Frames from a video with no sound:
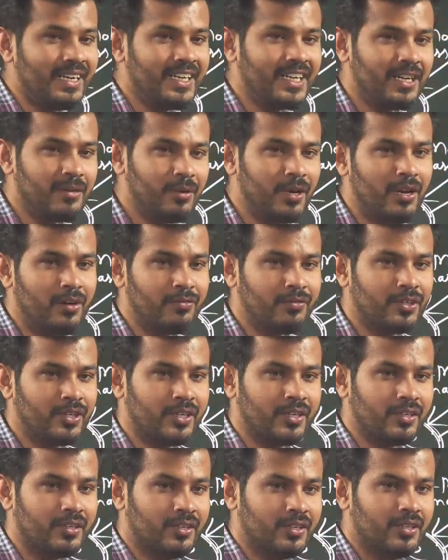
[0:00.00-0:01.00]
double of
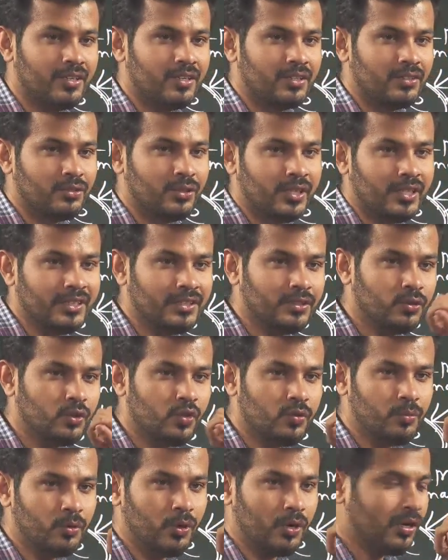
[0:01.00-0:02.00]
that. So it is 2
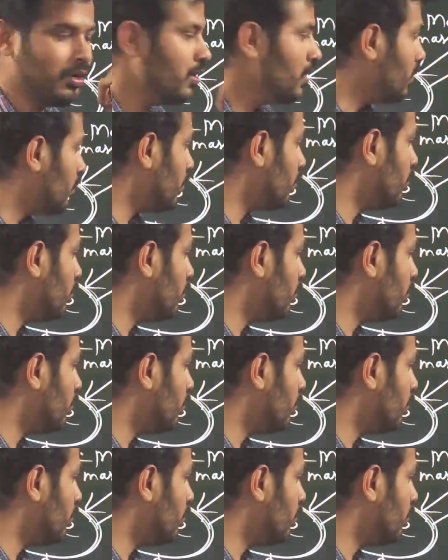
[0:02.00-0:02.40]
mole. So